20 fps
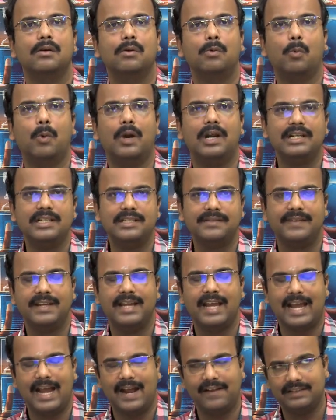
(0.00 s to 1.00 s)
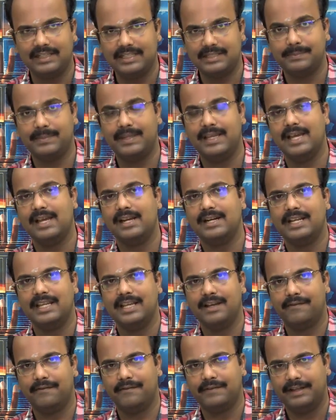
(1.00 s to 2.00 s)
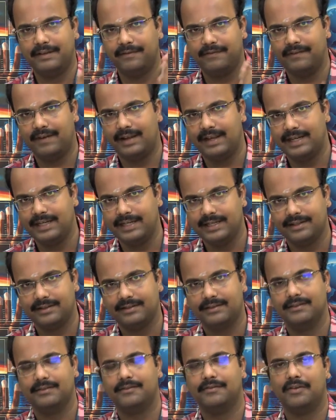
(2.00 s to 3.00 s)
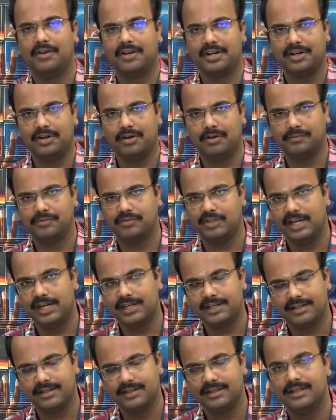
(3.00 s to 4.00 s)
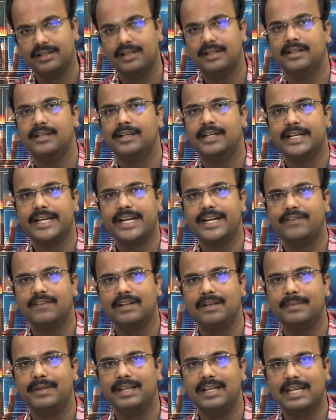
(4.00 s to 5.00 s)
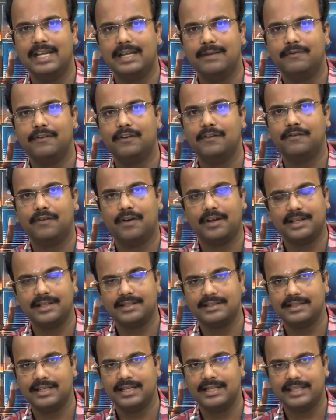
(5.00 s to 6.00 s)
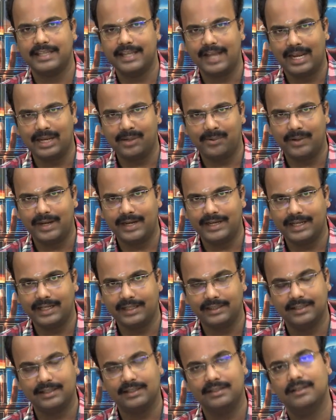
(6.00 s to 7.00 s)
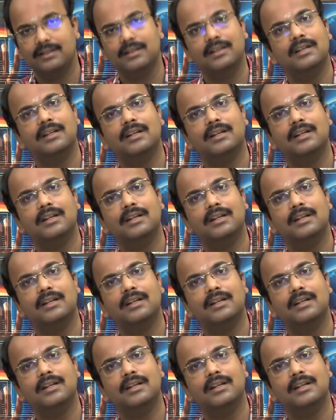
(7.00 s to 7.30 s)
Once we have this BRDF defined for an object, it will be helpful for us in calculating the